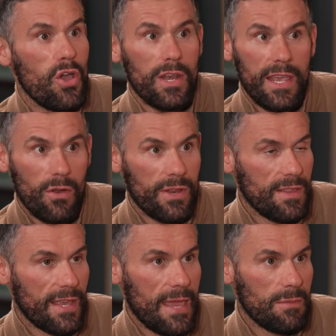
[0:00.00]
early on in
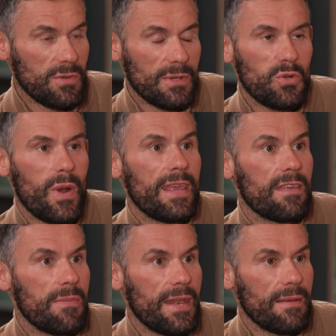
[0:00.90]
the game as well, 20th yeah.
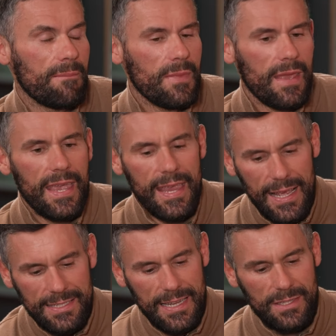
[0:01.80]
minute. He
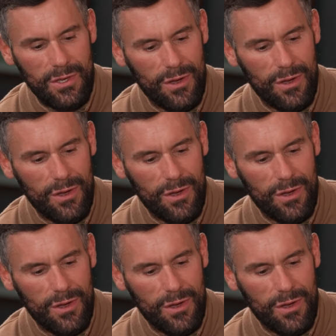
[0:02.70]
gets sent